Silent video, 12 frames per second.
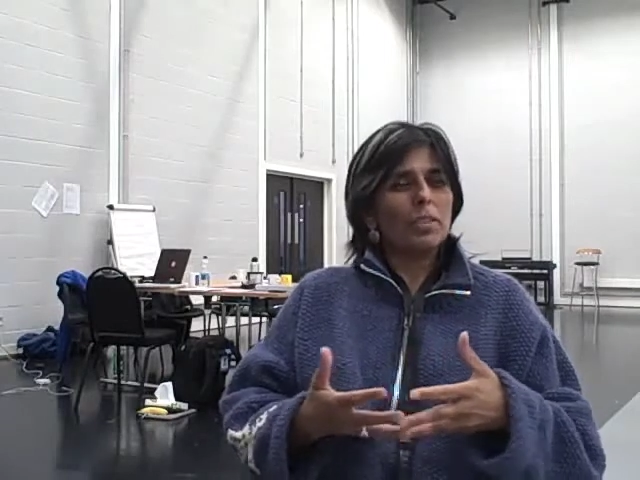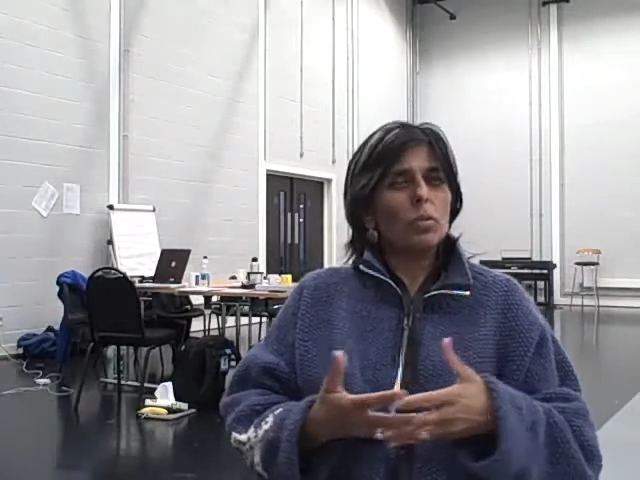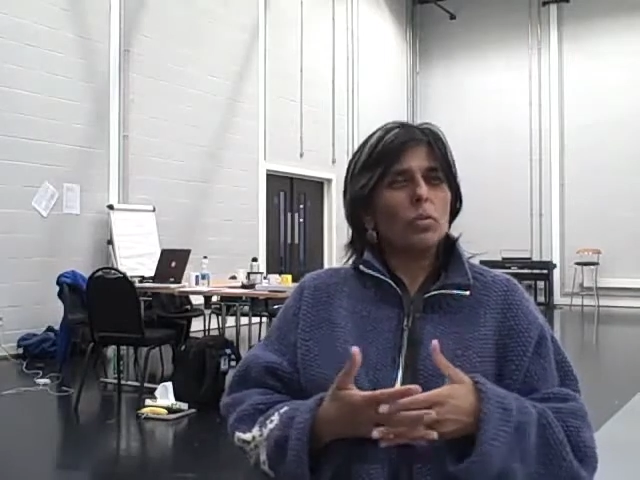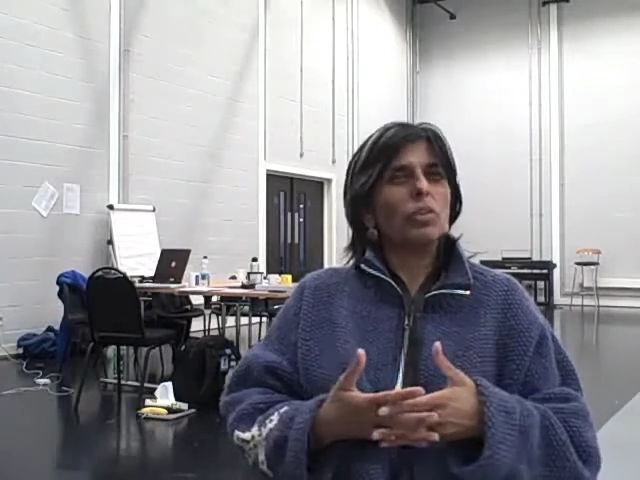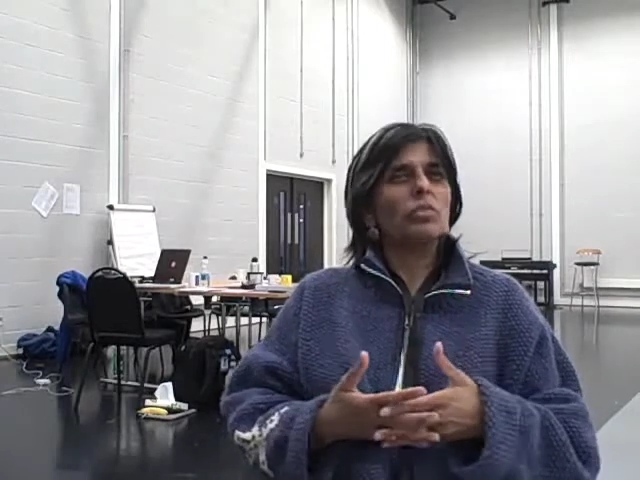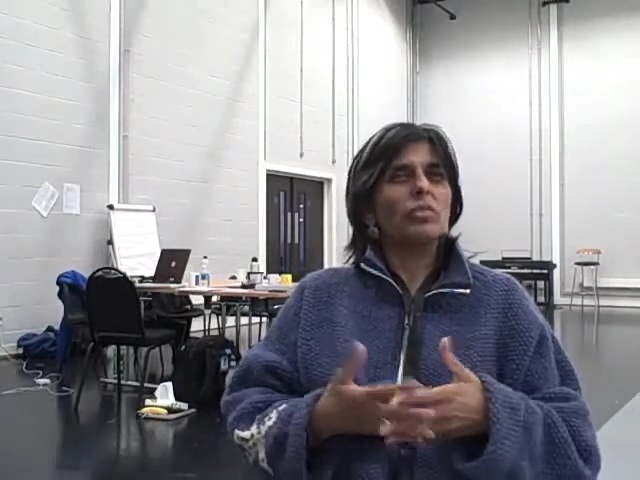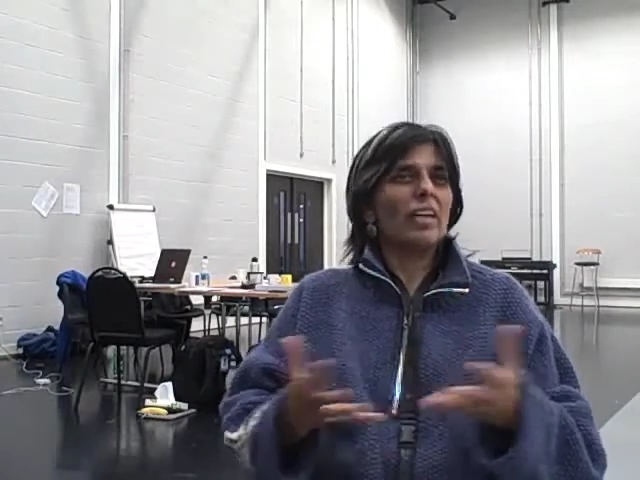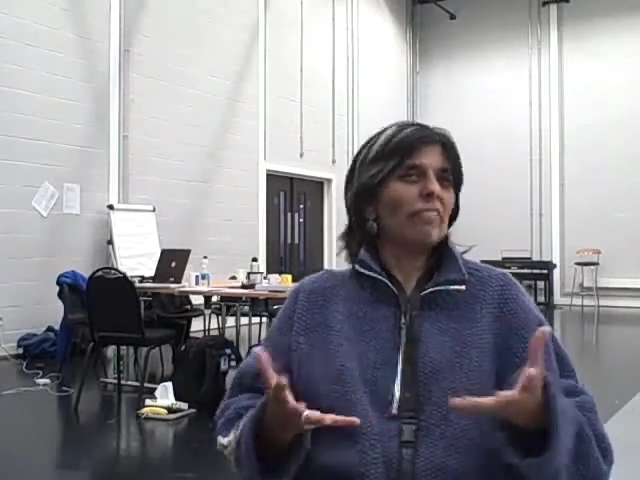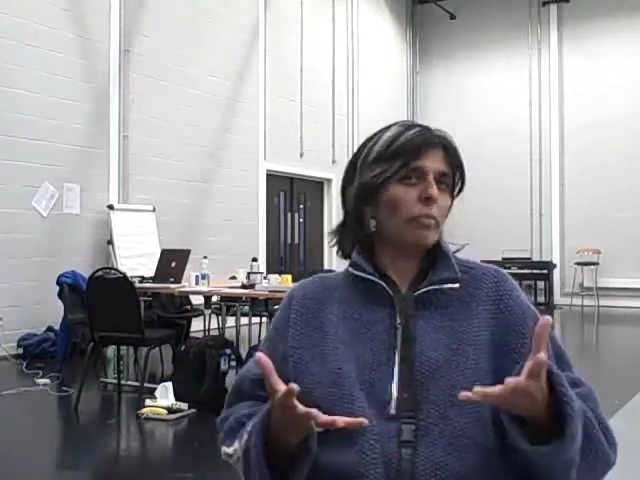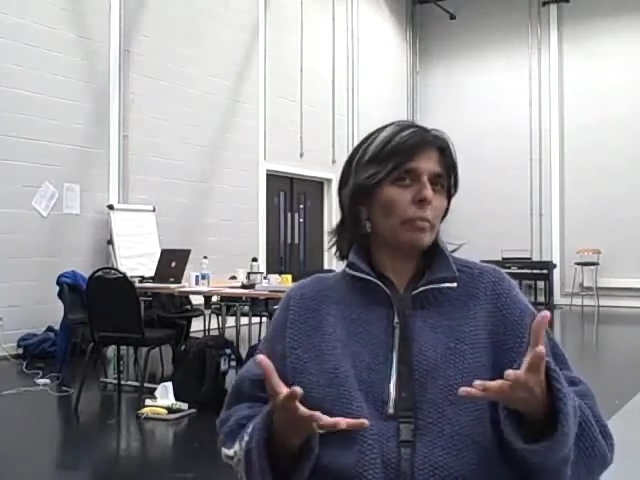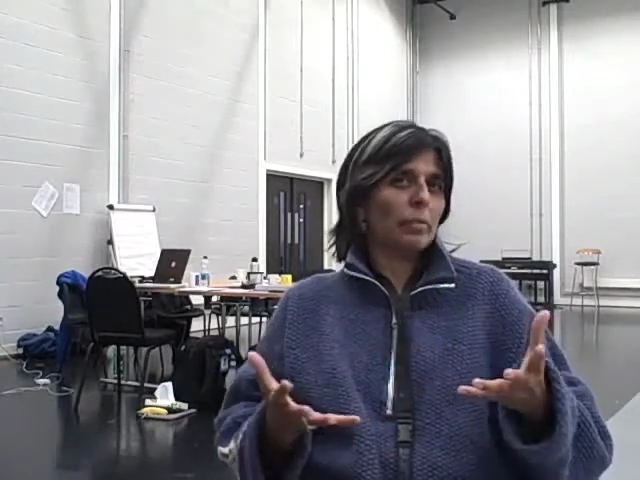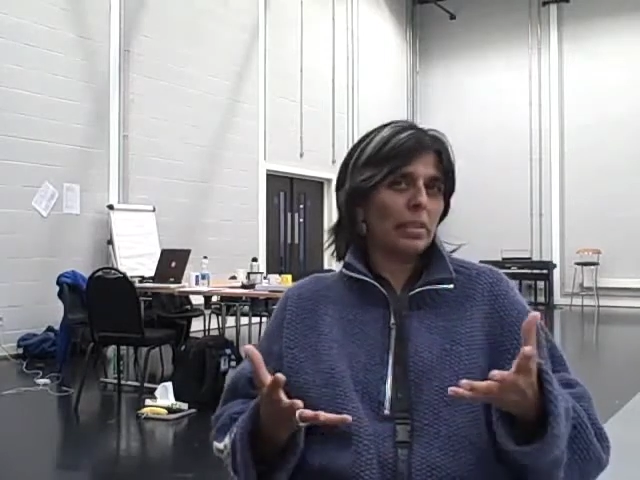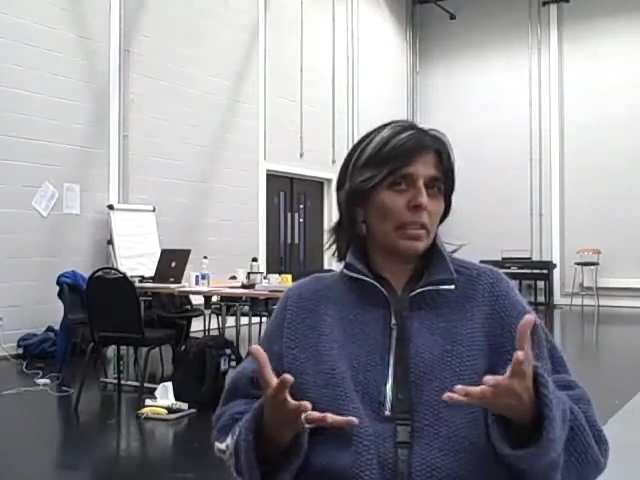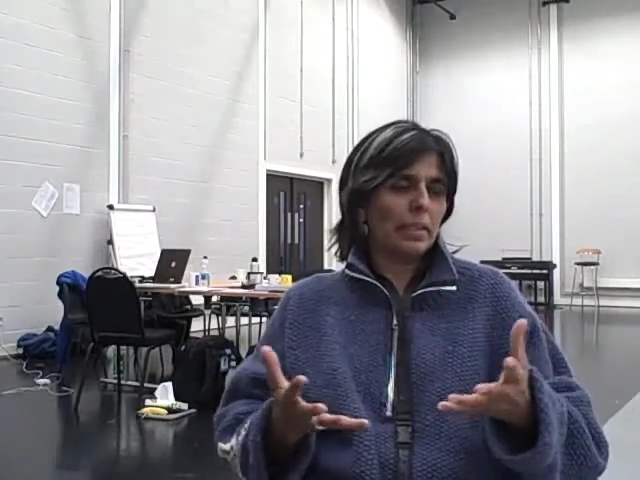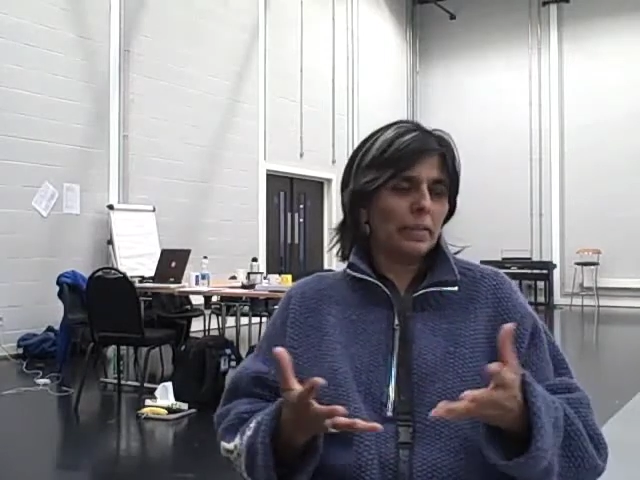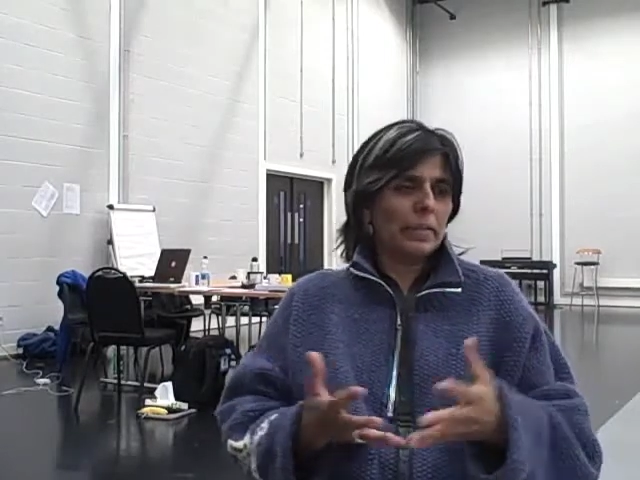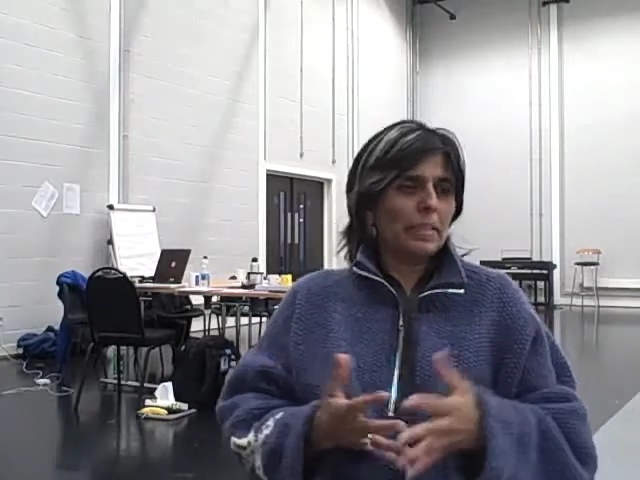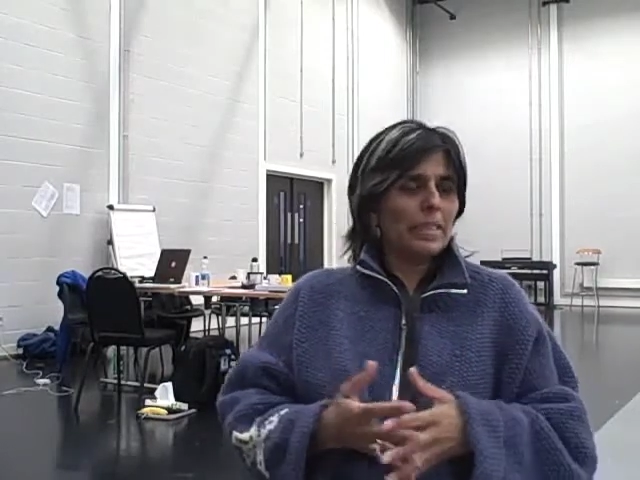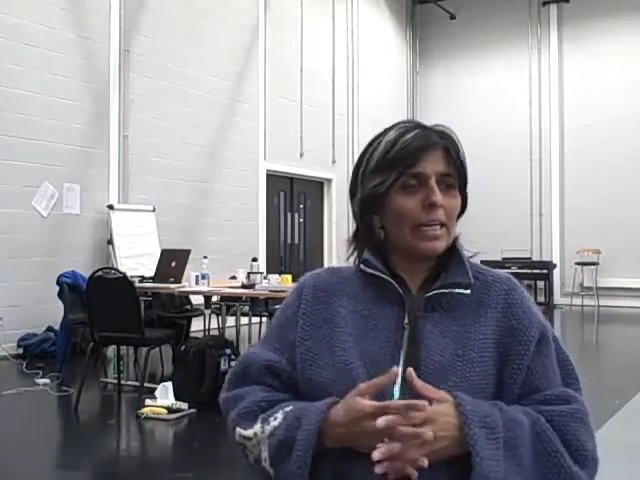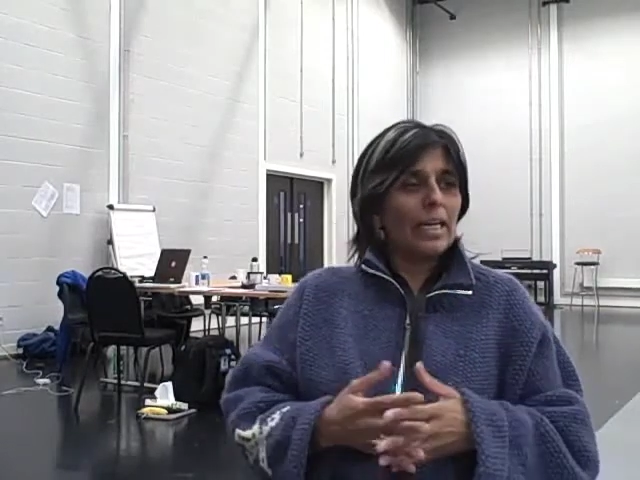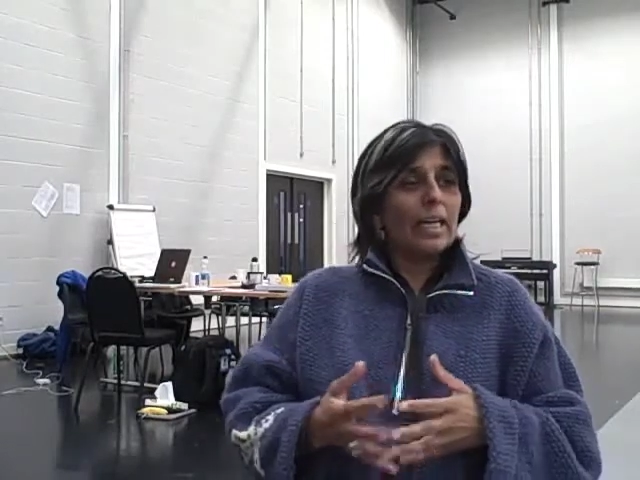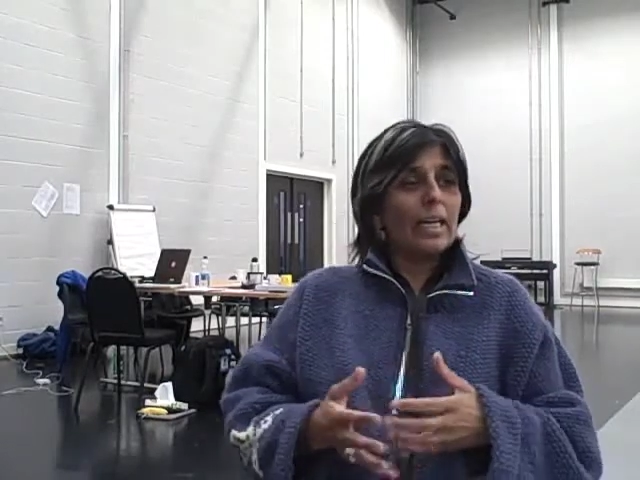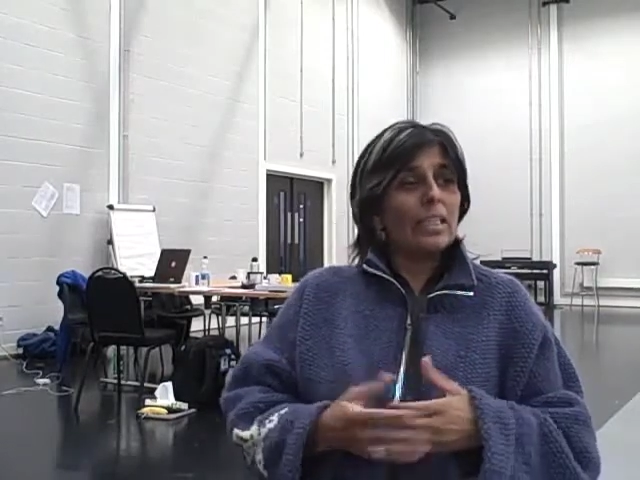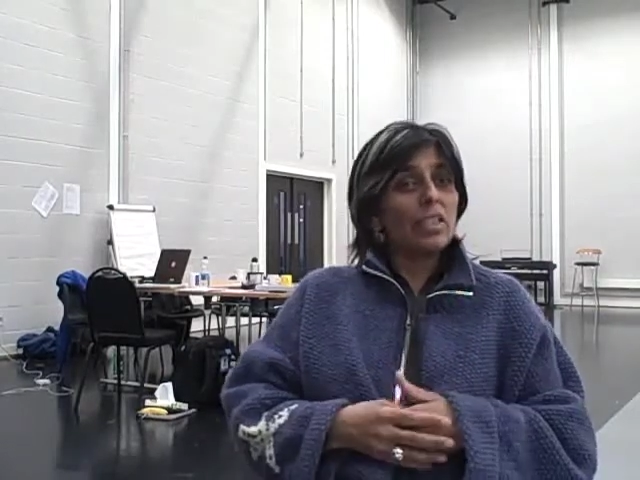world for everybody. And
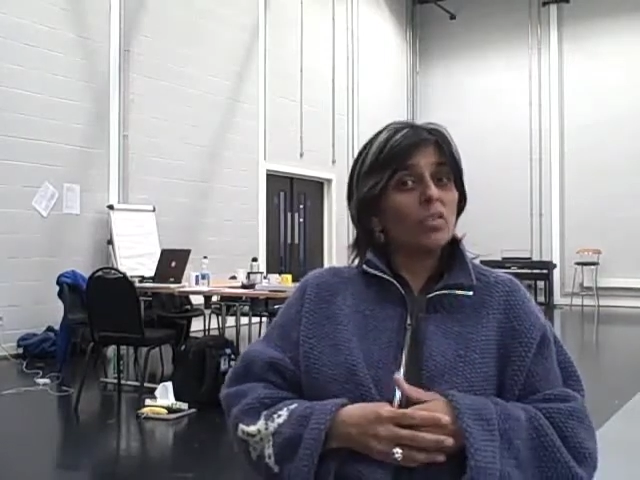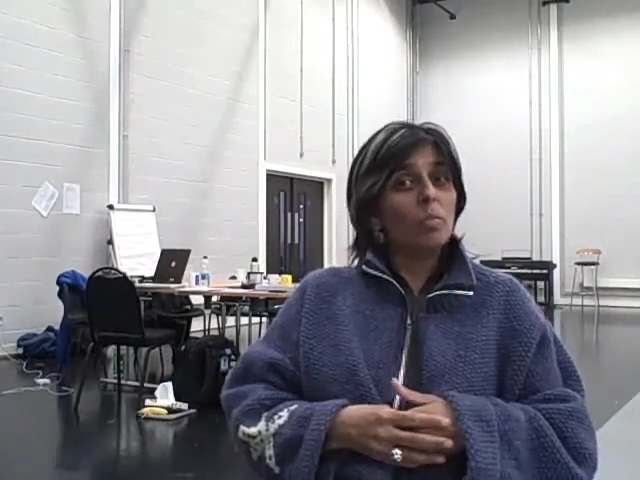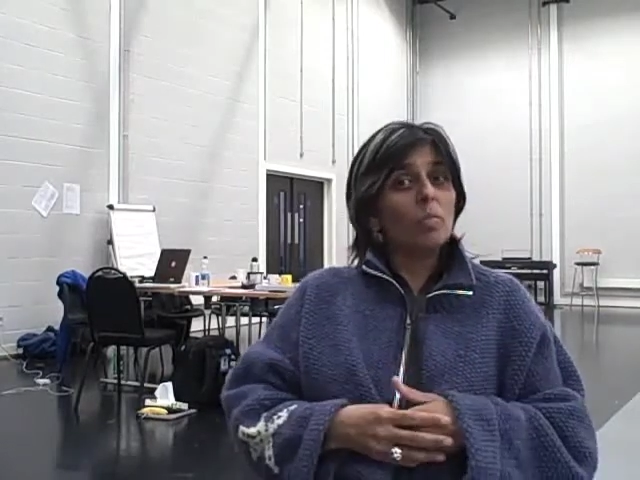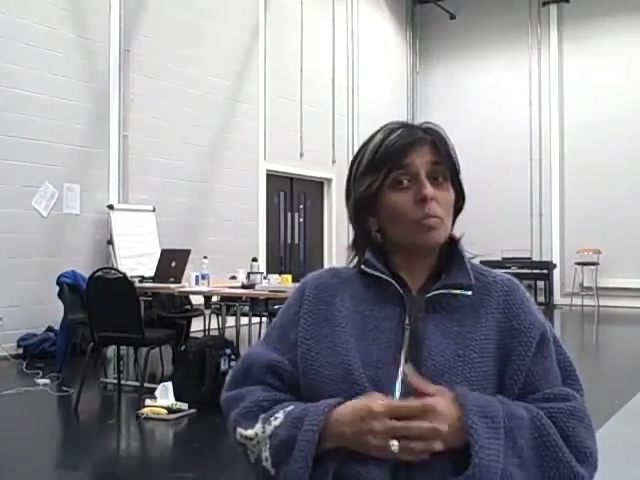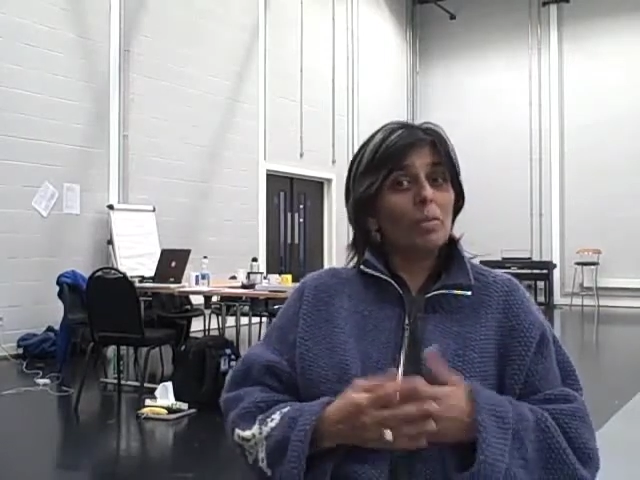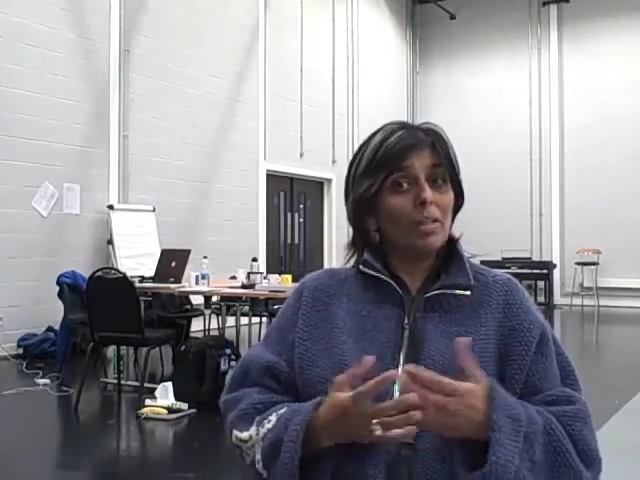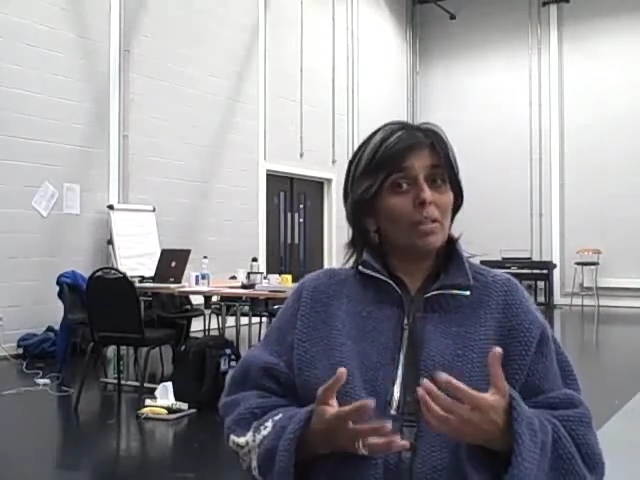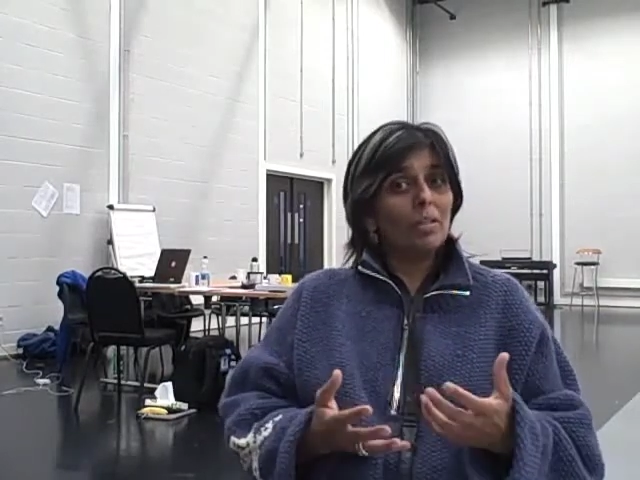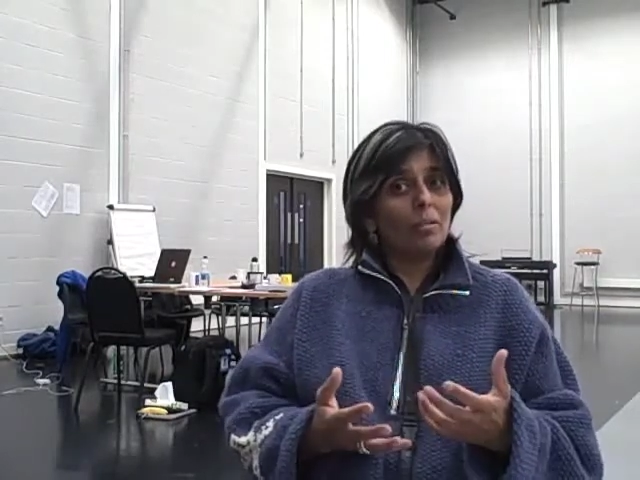I guess those are big